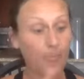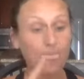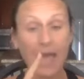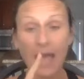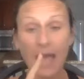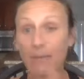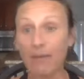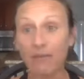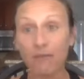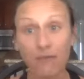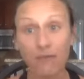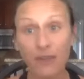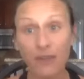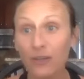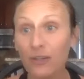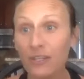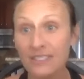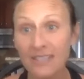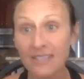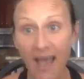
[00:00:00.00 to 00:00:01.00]
I'm a
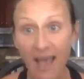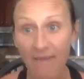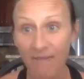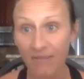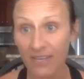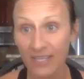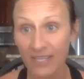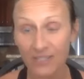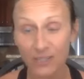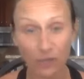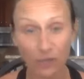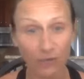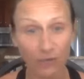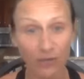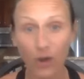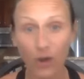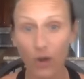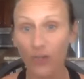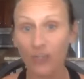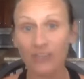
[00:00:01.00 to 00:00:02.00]
fearless, confident,
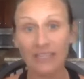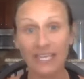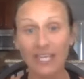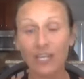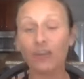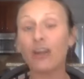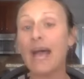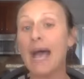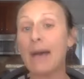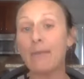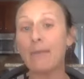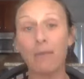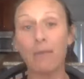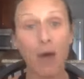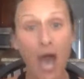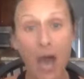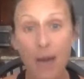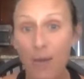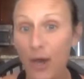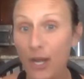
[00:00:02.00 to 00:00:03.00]
servant-hearted leader. I'm a
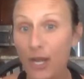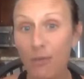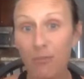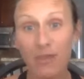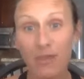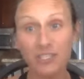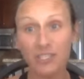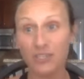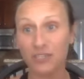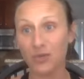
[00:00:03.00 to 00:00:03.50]
mom on a mission